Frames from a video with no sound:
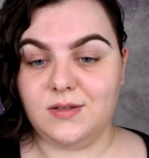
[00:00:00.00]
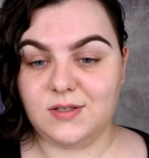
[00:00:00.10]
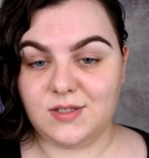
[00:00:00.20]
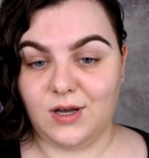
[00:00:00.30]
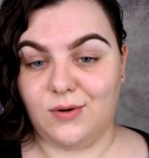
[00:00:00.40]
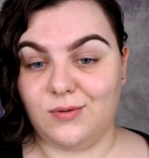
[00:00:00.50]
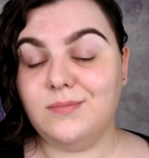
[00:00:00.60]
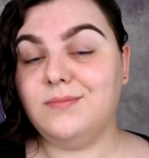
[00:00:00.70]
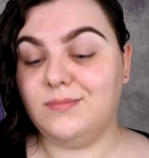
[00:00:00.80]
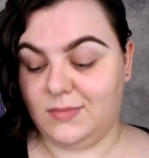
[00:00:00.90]
So,
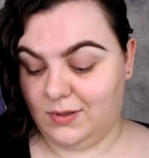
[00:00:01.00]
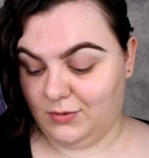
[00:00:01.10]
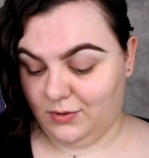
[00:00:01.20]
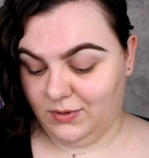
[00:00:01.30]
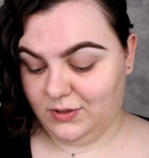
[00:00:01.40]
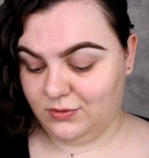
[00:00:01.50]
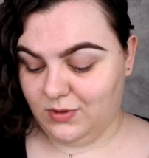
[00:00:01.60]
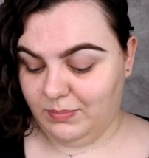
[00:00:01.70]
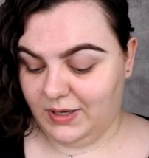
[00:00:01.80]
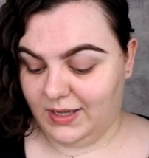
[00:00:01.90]
I'm going to
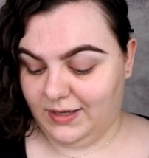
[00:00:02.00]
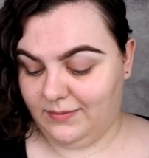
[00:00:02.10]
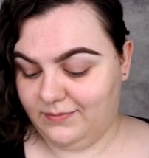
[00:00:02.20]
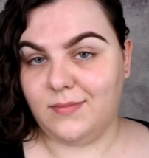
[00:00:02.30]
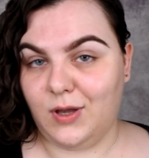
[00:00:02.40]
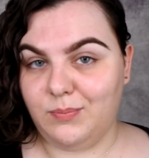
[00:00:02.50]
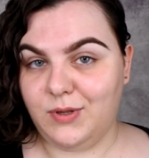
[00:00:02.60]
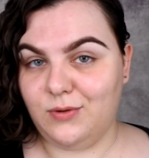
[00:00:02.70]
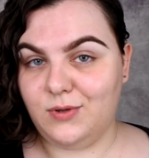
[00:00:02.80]
apply my P.